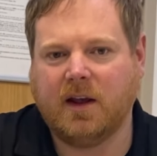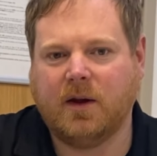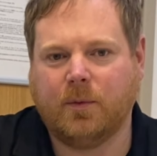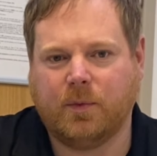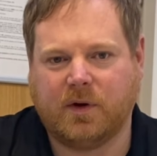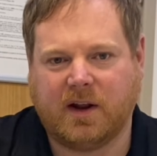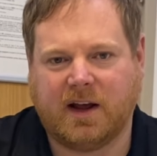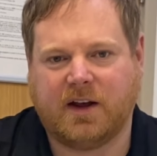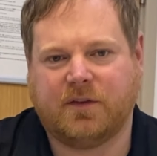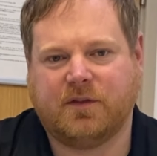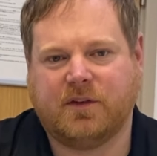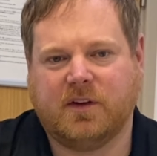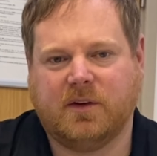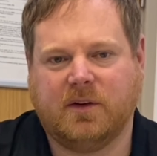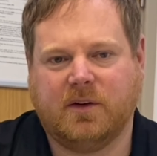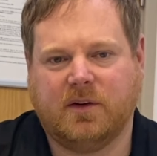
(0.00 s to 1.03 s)
would have
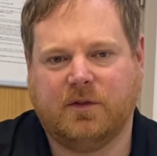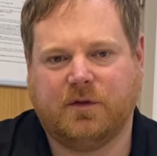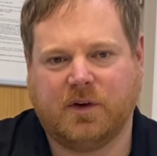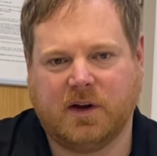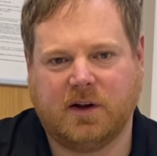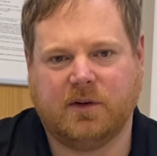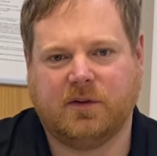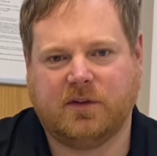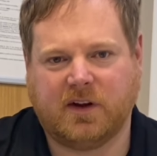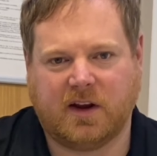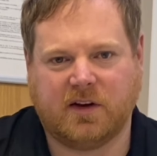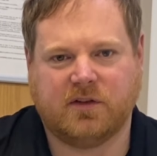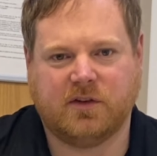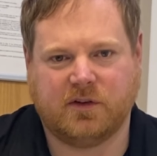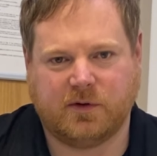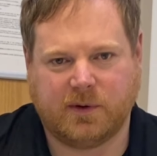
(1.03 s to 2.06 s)
to follow
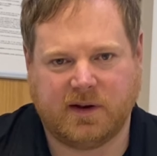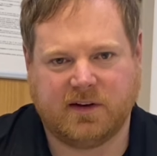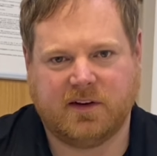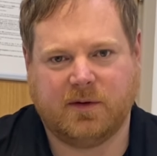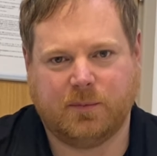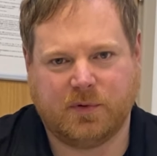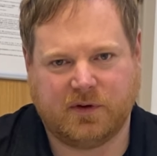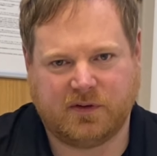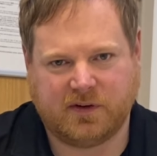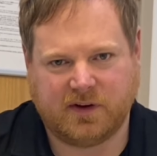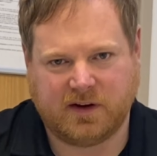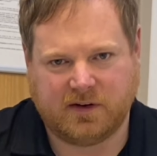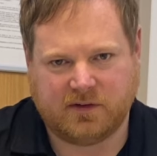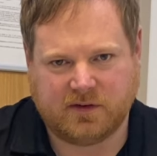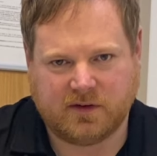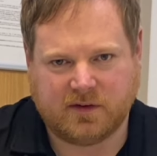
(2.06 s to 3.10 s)
Section 20
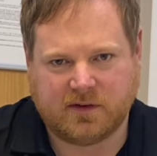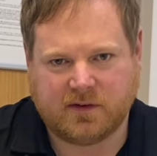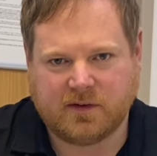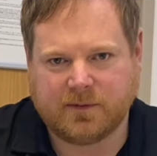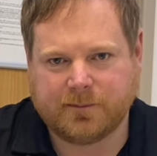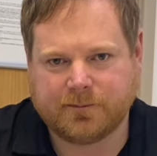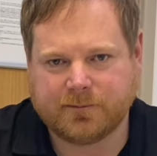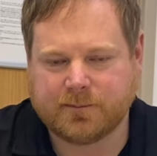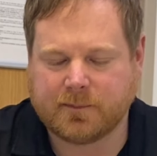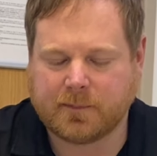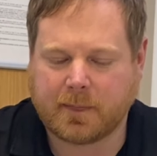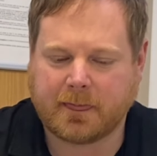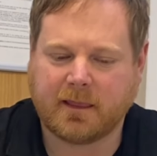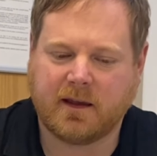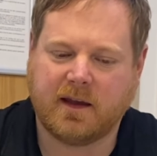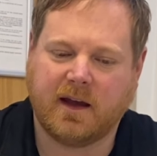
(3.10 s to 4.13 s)
procedures.
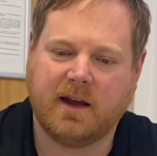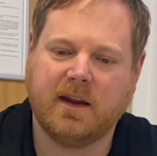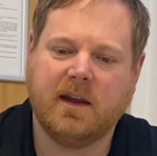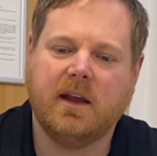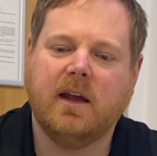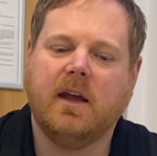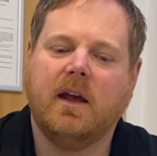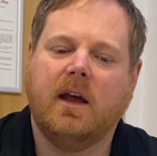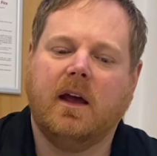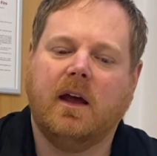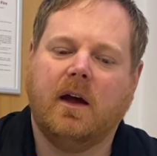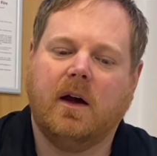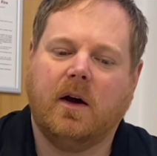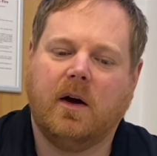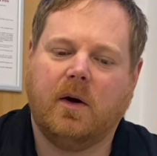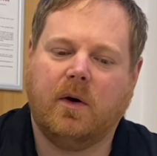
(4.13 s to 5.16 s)
Okay.
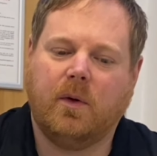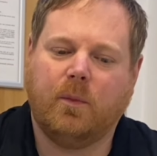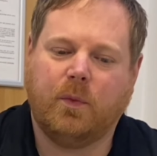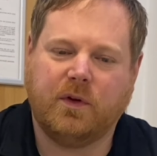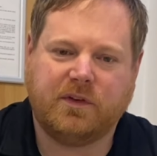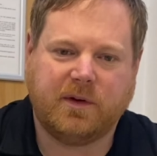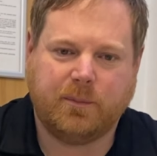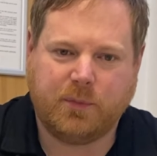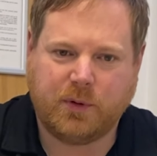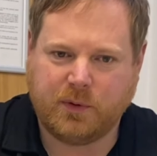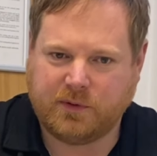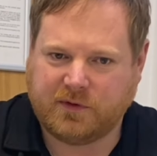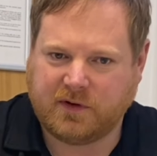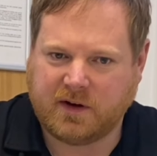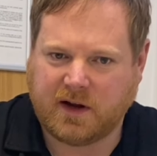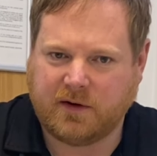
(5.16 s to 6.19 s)
What's important
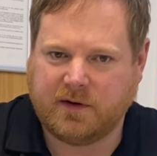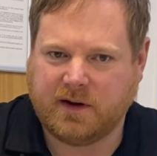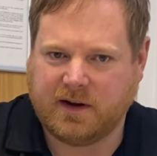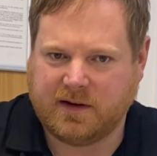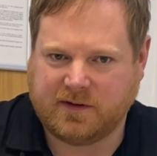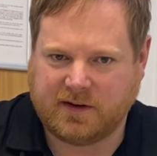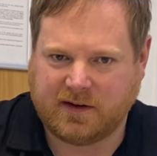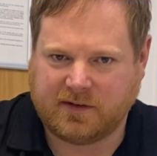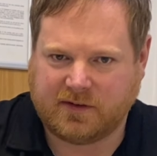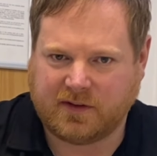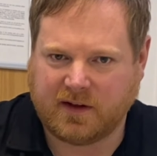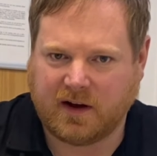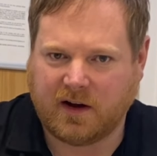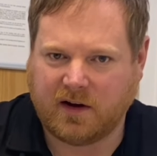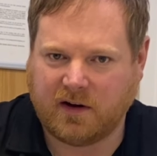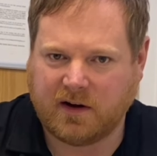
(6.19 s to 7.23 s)
to note is it's the
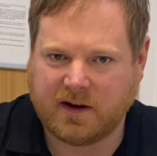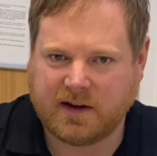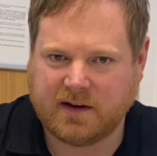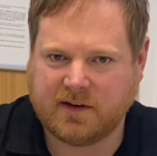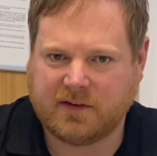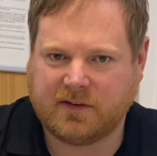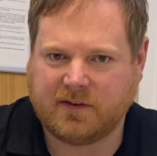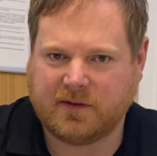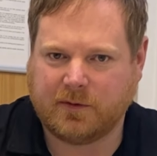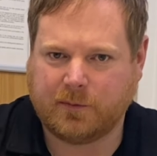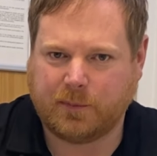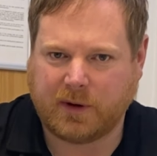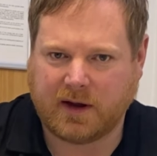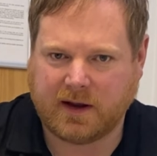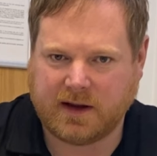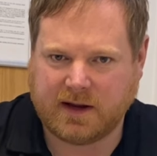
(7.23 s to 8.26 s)
highest
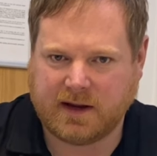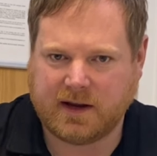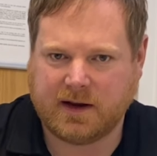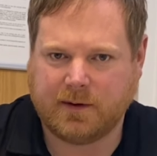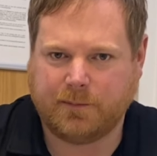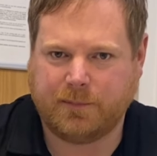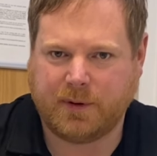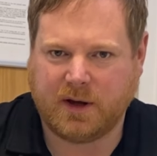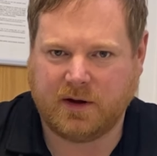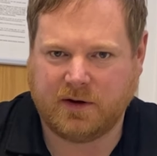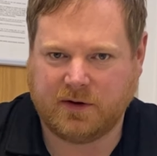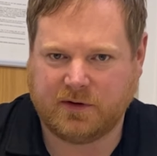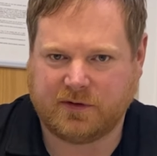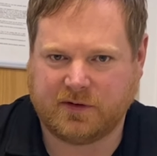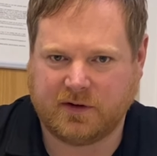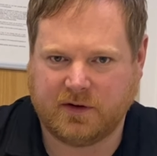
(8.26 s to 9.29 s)
paying
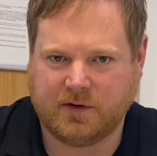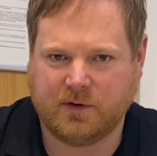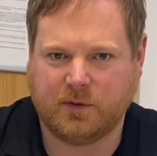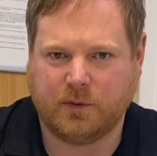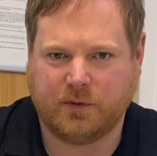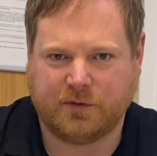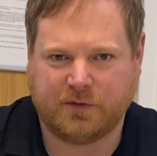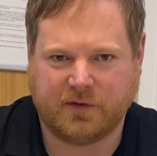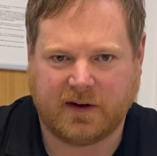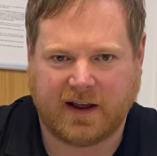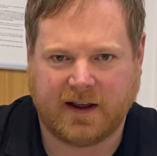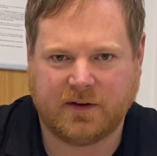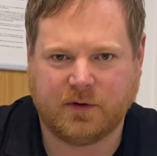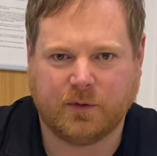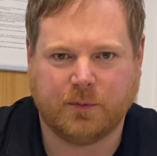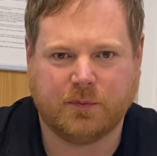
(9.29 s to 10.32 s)
person or
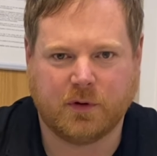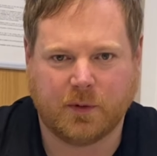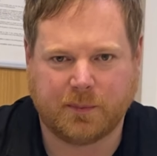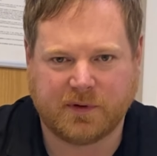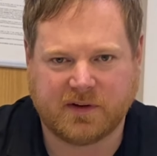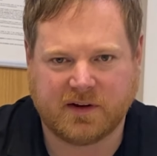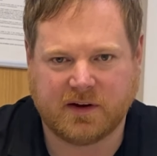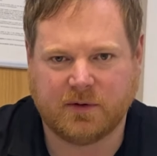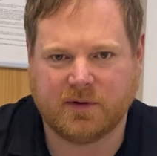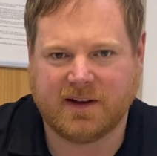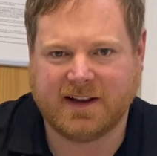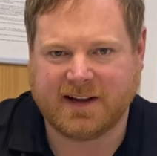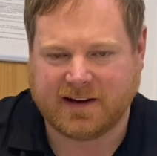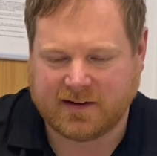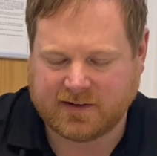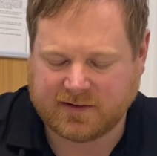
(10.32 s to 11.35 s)
flat or property or
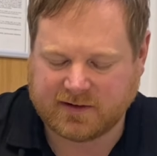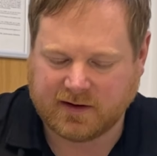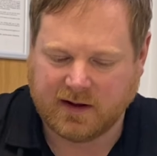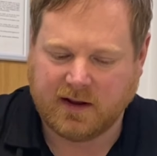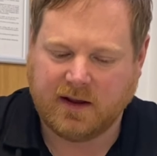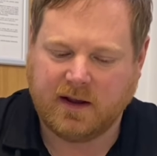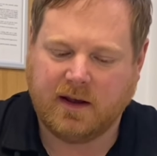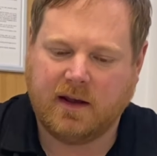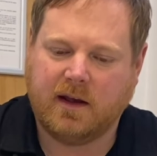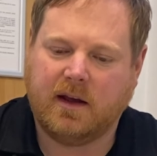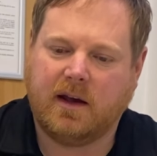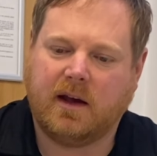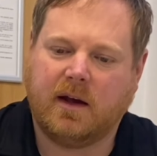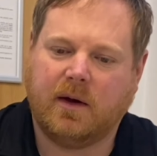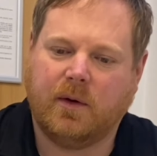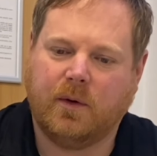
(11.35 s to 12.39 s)
lease
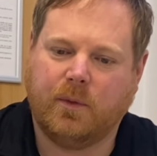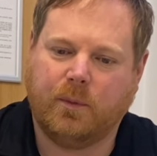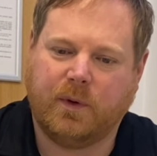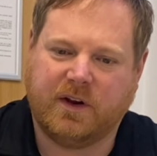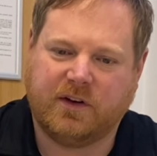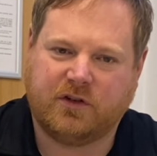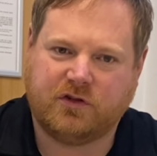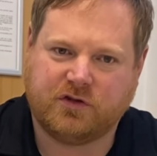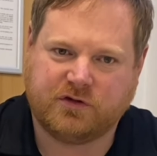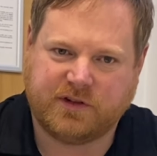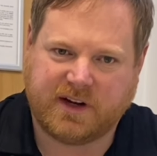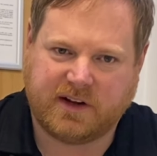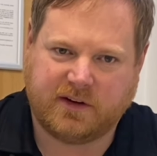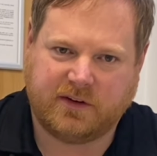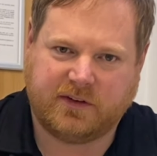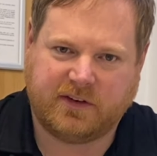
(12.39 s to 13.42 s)
which
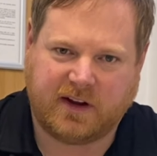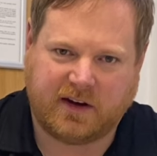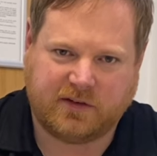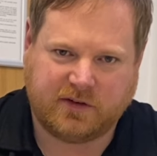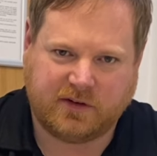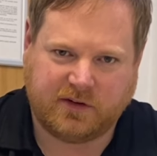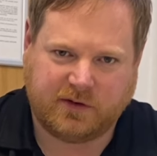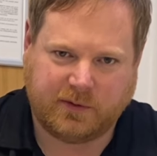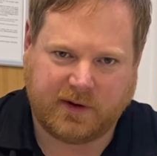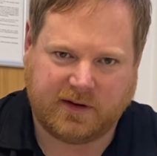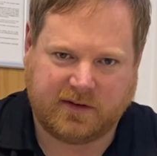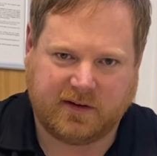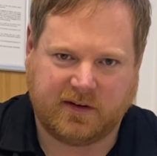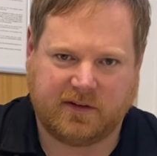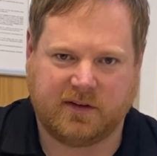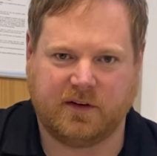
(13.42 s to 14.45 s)
triggers Section
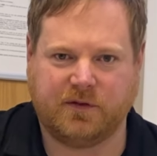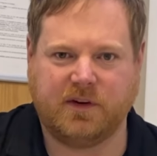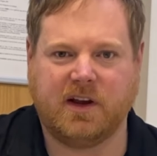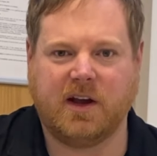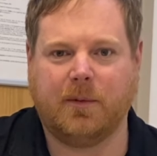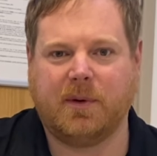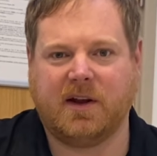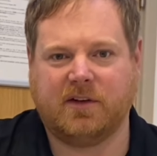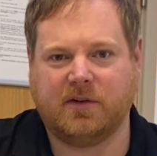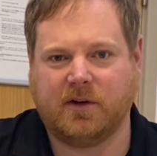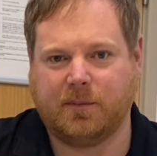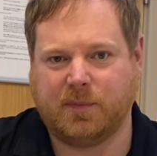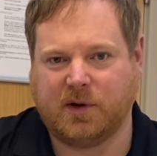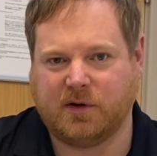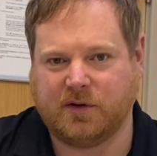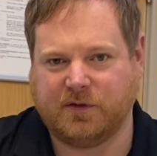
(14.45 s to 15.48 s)
20. So if you go back to our
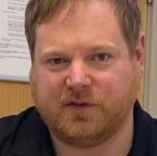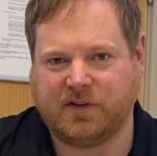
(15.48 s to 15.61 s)
block of